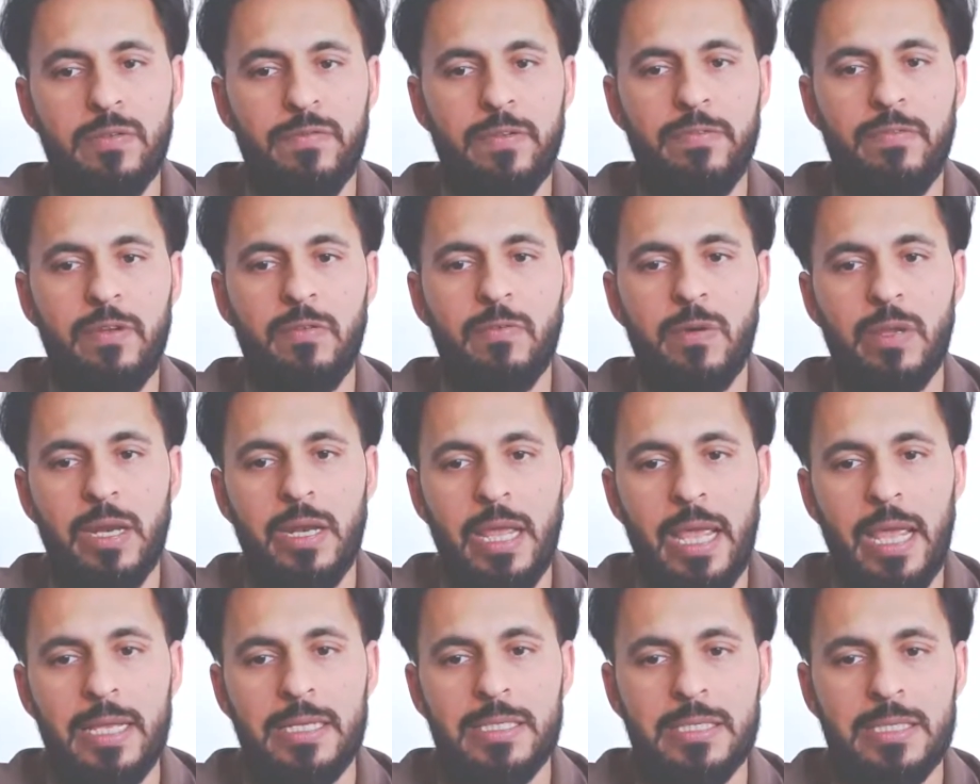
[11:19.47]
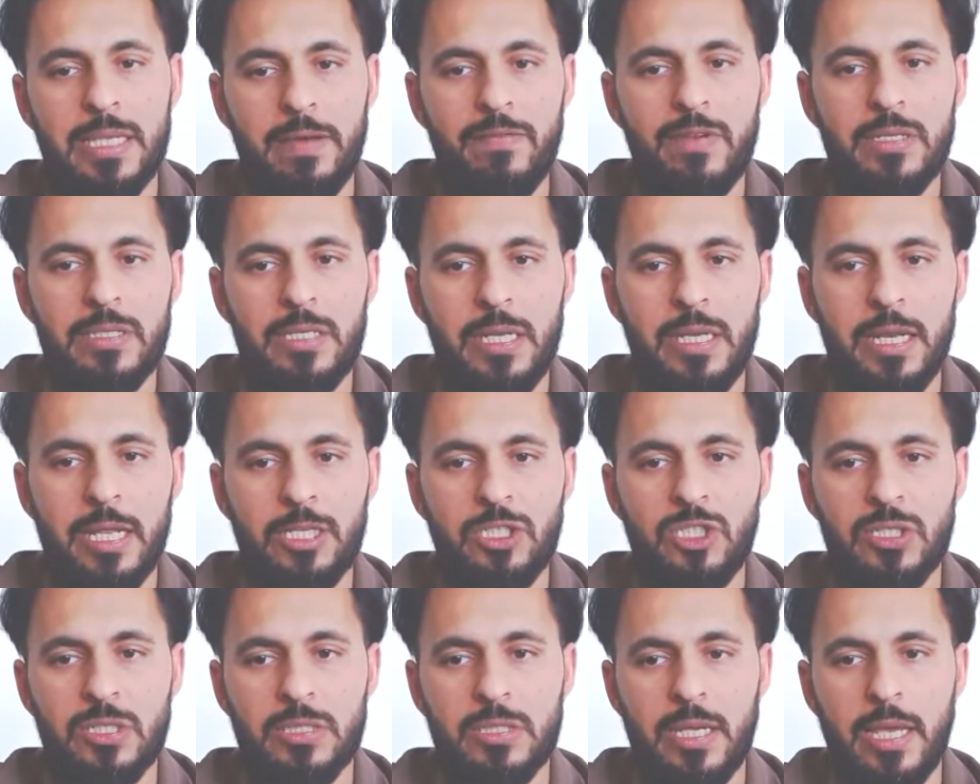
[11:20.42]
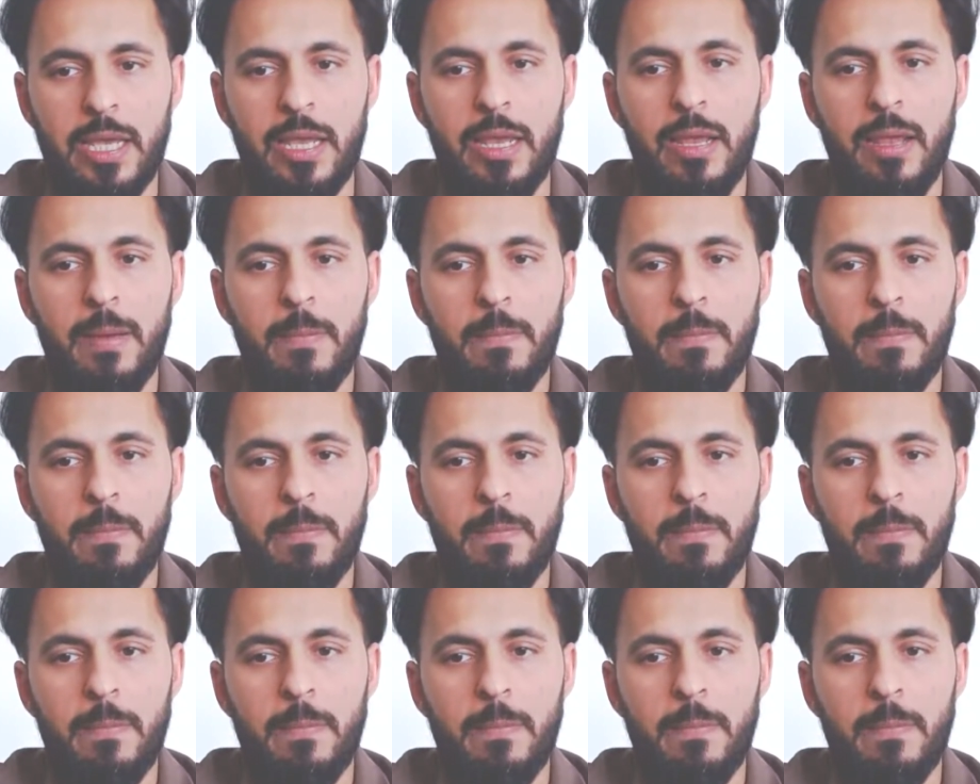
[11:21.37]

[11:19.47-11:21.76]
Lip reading: to 51.870, let's just say.